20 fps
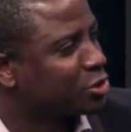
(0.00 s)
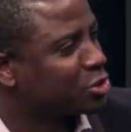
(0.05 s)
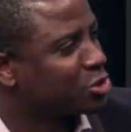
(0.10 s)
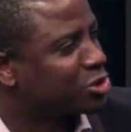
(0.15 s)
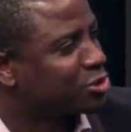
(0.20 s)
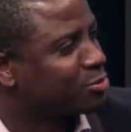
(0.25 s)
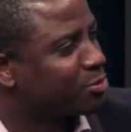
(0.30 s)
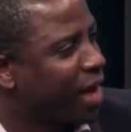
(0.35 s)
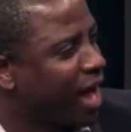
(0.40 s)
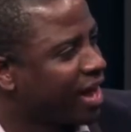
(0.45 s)
to
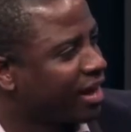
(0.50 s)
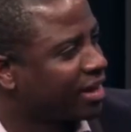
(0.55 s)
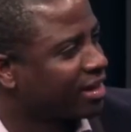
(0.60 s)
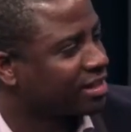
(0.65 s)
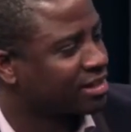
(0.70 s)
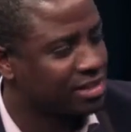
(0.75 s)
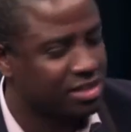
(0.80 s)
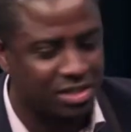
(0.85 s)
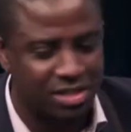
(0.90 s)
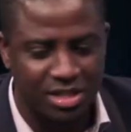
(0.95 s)
spank
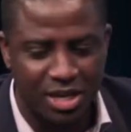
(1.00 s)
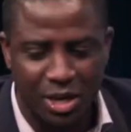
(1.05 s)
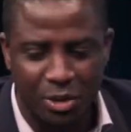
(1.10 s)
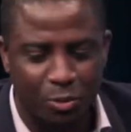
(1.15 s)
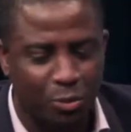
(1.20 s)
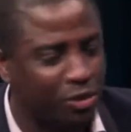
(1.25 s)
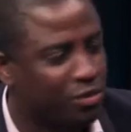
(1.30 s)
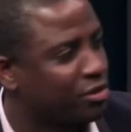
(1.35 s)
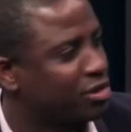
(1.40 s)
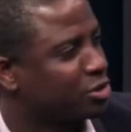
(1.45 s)
us yep.
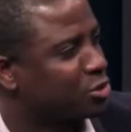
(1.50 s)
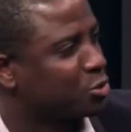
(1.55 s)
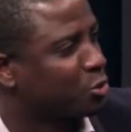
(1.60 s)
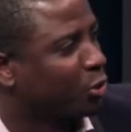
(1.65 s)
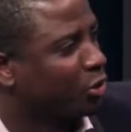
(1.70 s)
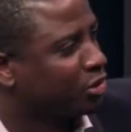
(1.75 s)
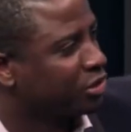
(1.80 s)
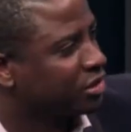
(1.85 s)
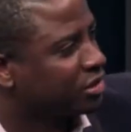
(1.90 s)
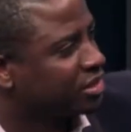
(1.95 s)
with His
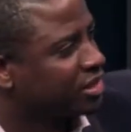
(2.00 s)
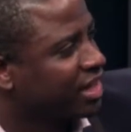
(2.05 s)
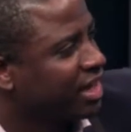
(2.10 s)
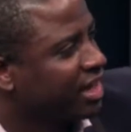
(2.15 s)
word.